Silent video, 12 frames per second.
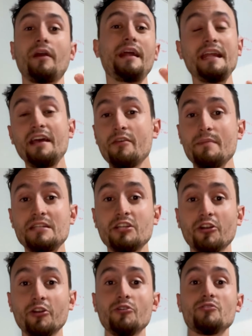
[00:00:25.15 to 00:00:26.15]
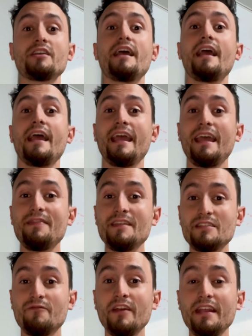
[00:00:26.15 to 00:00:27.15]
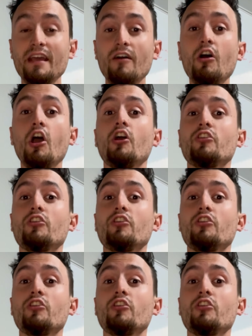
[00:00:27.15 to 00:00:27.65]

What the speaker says: any of the materials in this video,